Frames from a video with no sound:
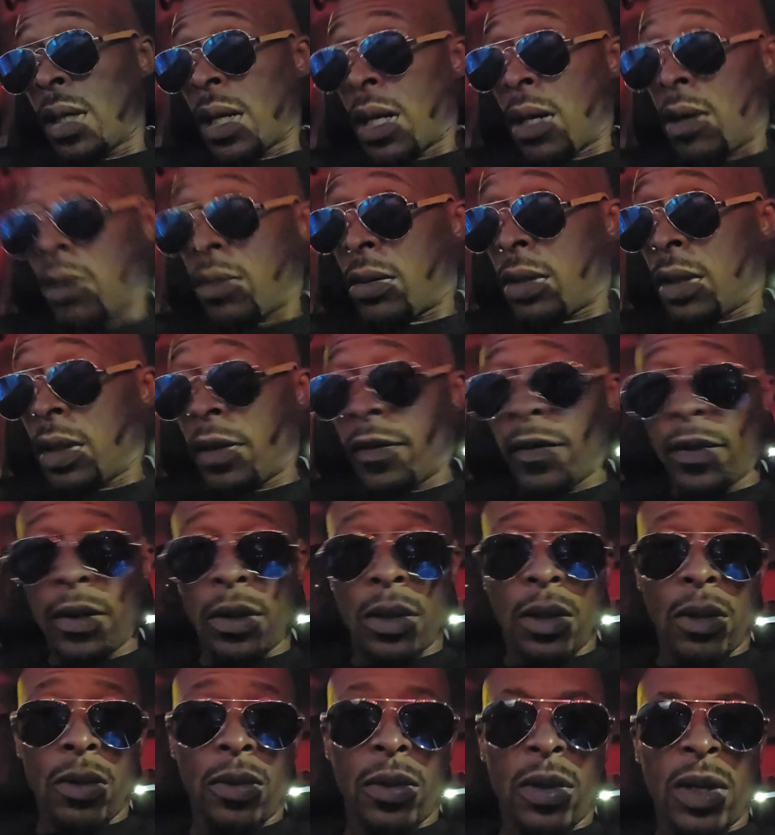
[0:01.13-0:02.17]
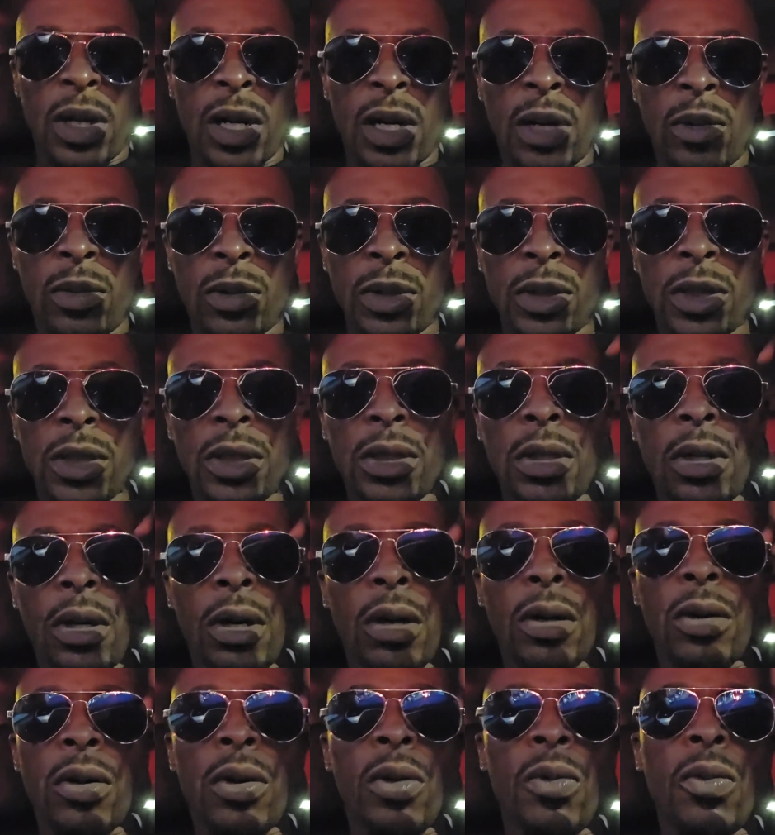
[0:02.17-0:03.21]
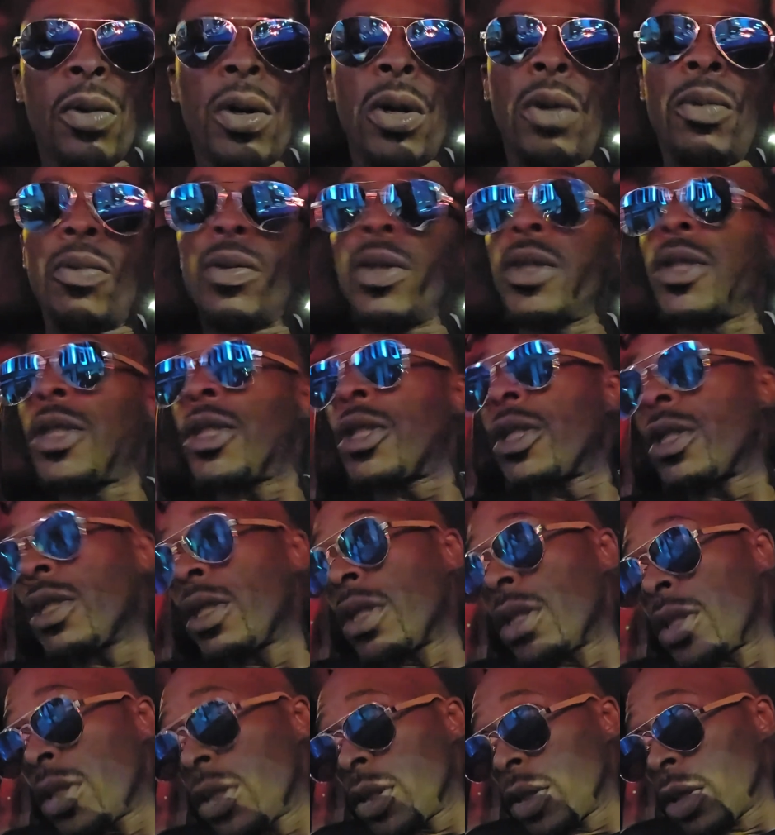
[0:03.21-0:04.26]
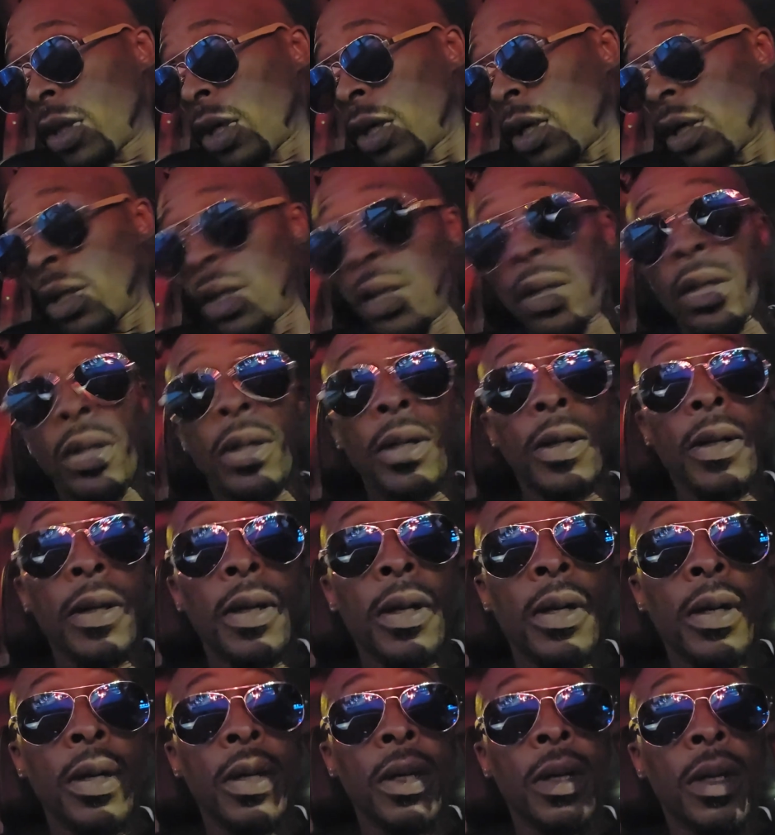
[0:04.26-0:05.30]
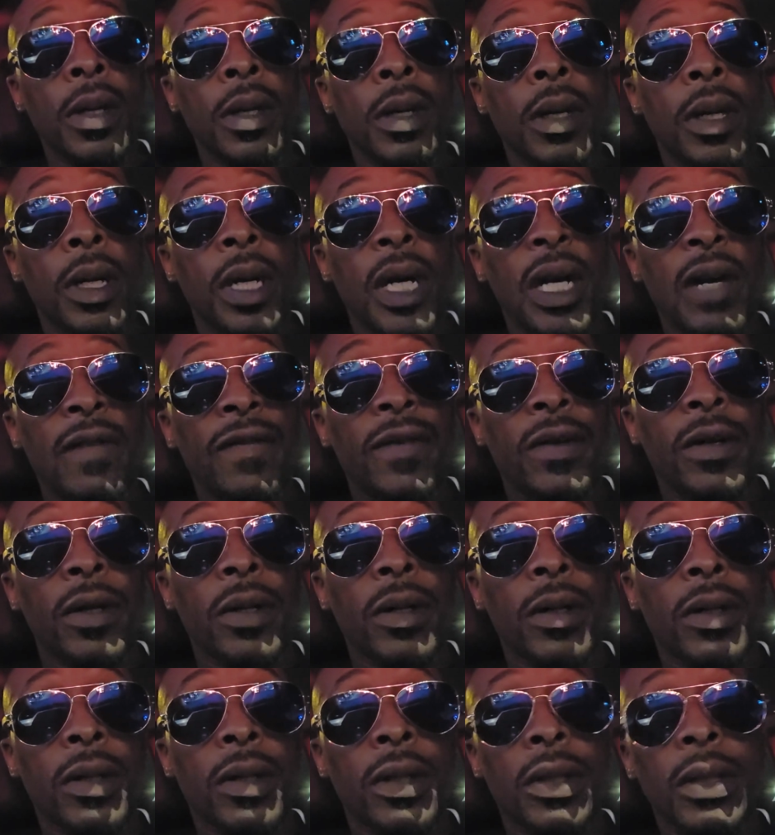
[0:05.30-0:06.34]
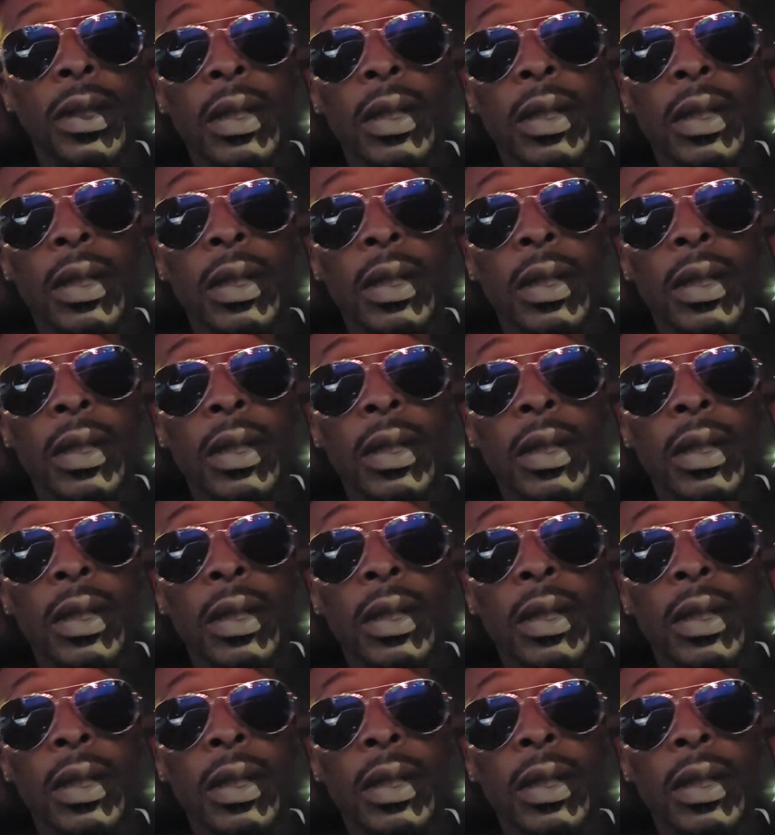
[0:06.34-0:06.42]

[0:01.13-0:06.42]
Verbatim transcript: I don't even know where I would start or where we should start after